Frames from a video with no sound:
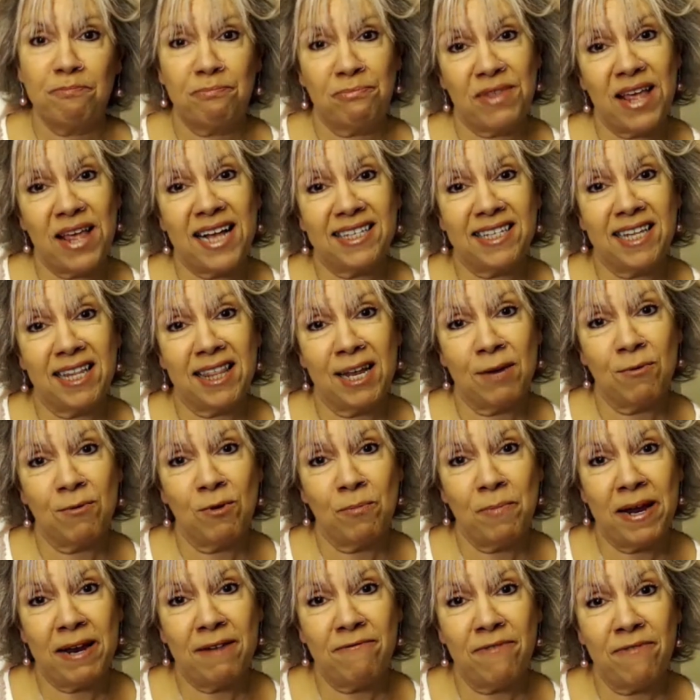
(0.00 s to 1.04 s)
That's the thing with
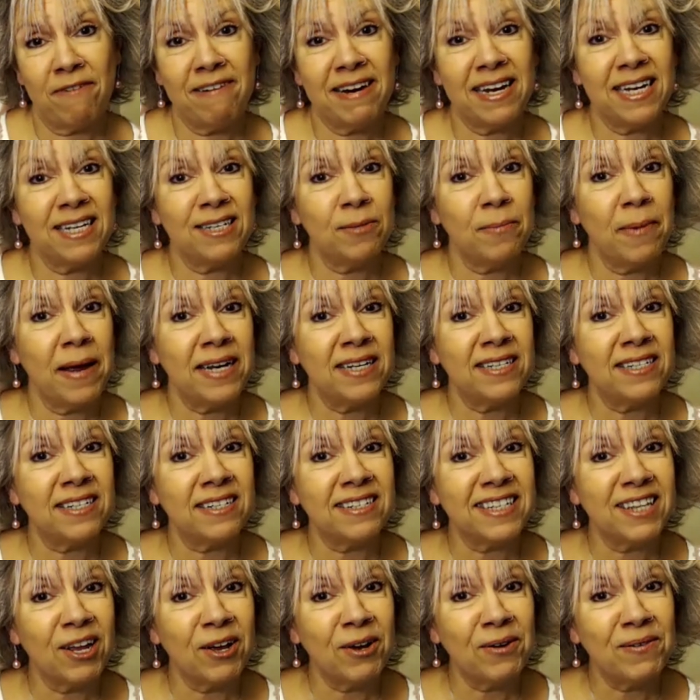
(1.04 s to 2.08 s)
being very
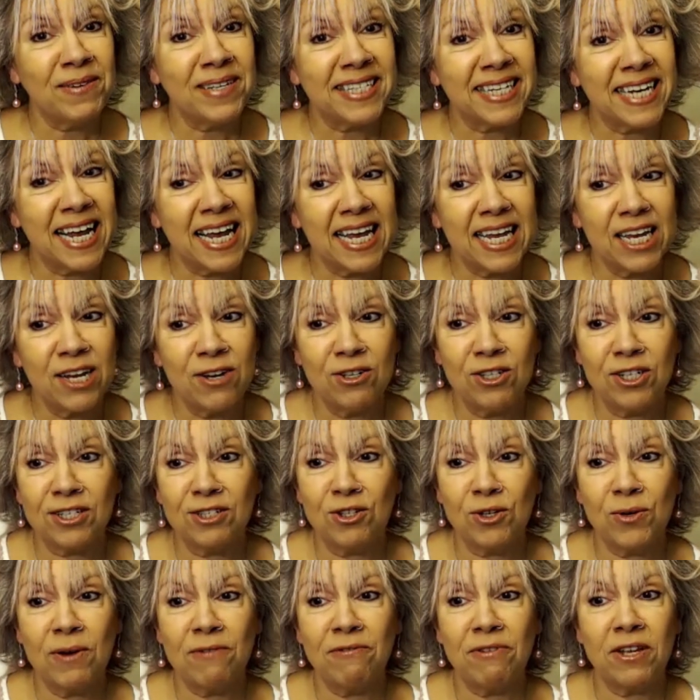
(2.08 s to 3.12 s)
independent, though, isn't it? You just
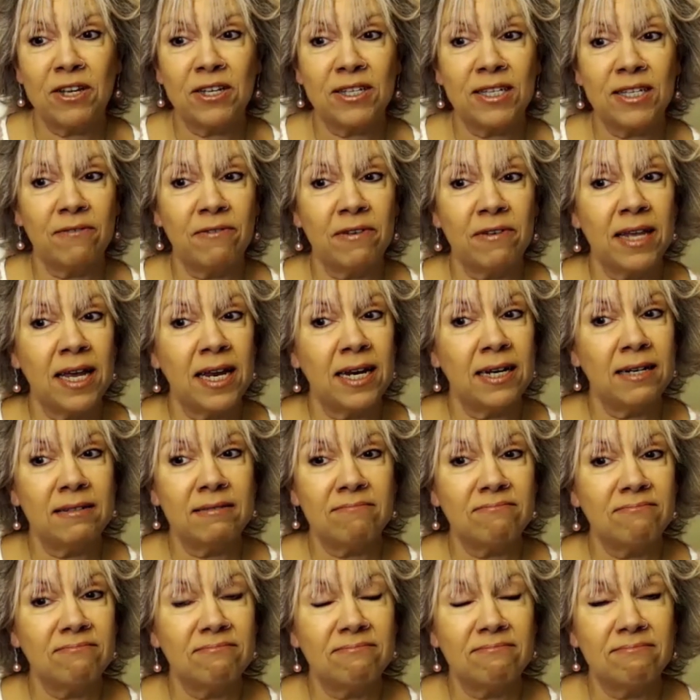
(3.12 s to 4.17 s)
do everything yourself and then
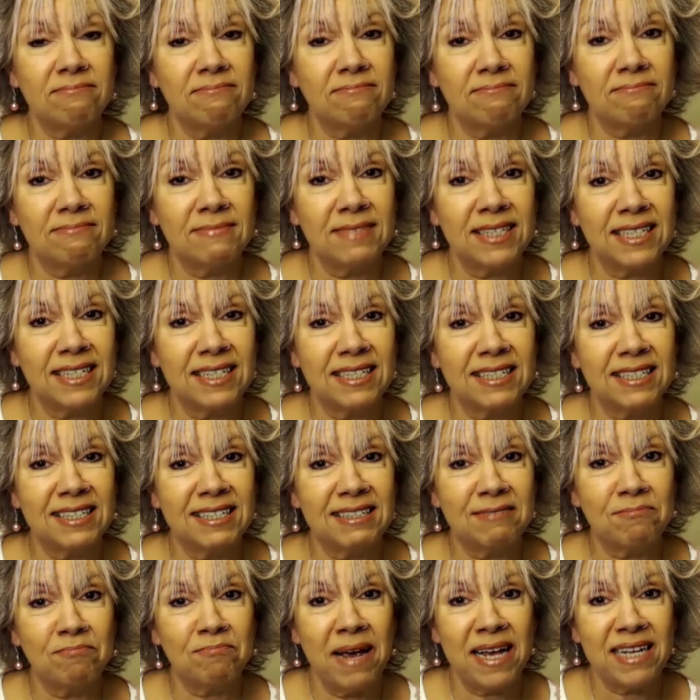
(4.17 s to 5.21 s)

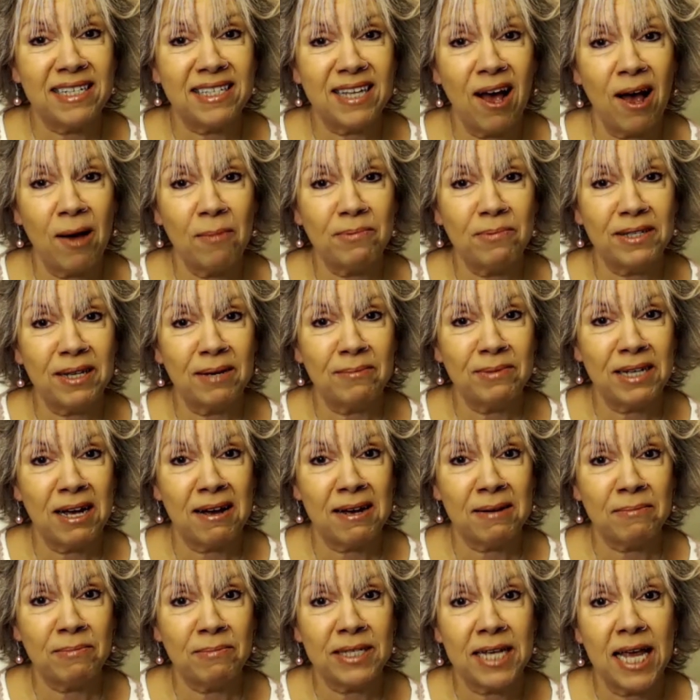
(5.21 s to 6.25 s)
mess up
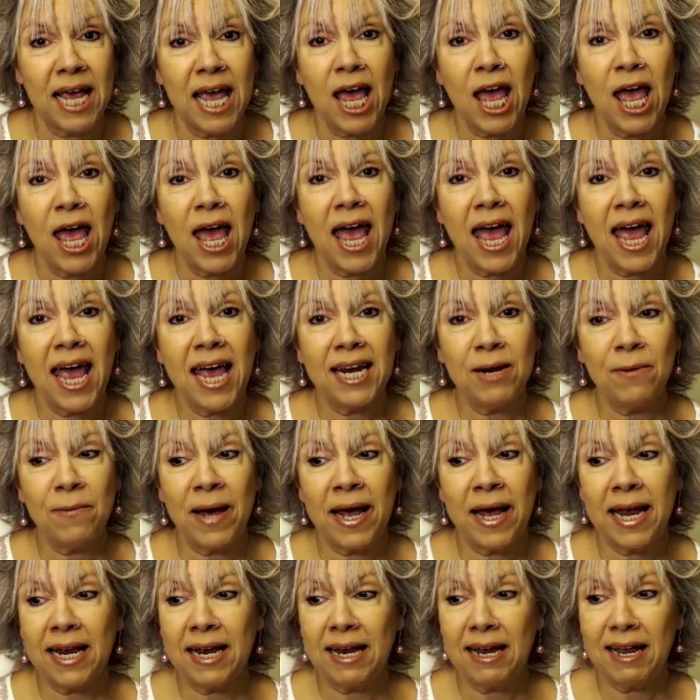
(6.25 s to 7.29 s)
sometimes.
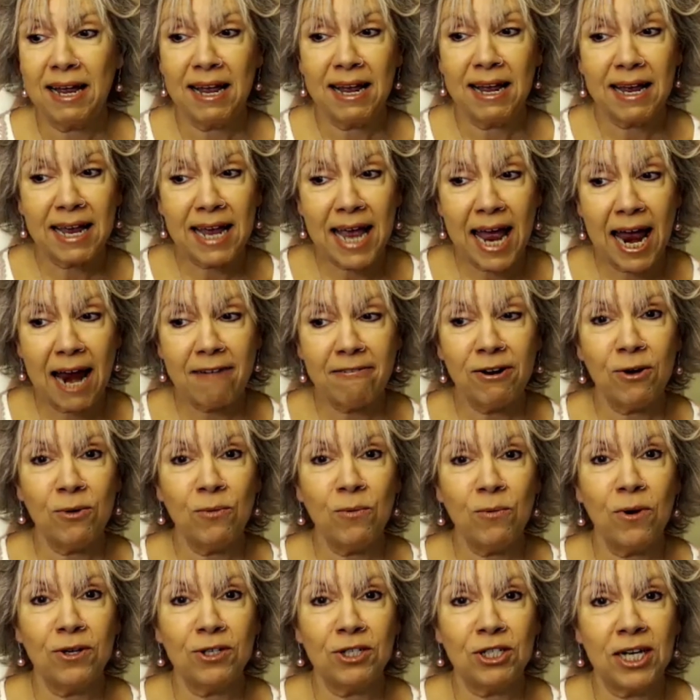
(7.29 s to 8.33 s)
Anyway, carry on
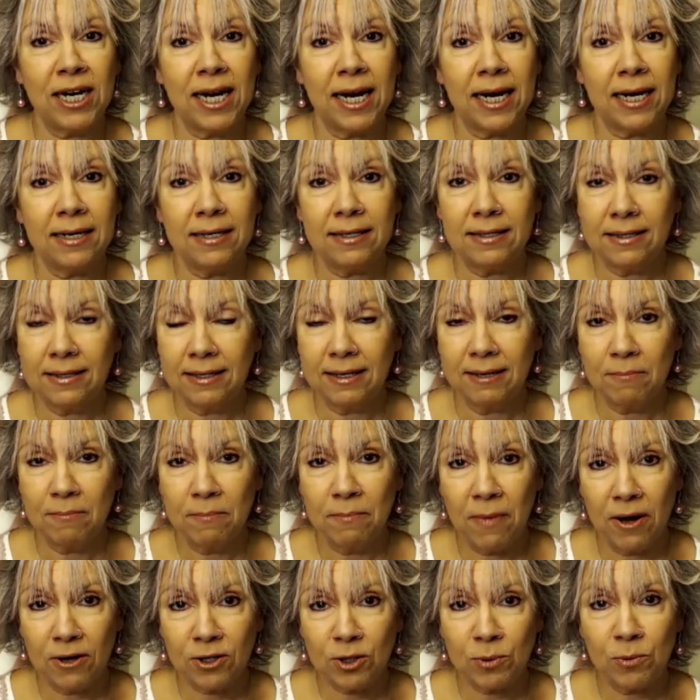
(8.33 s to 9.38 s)
watching.
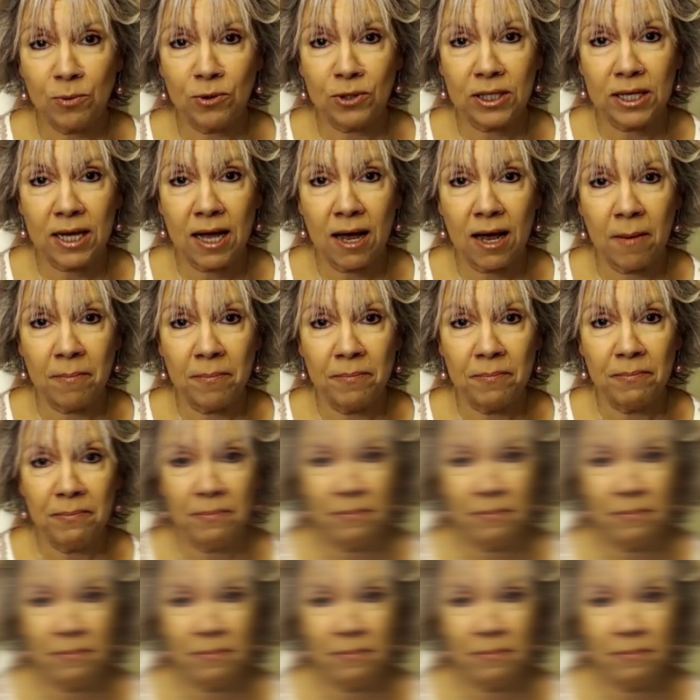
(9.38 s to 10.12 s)
Much more to come.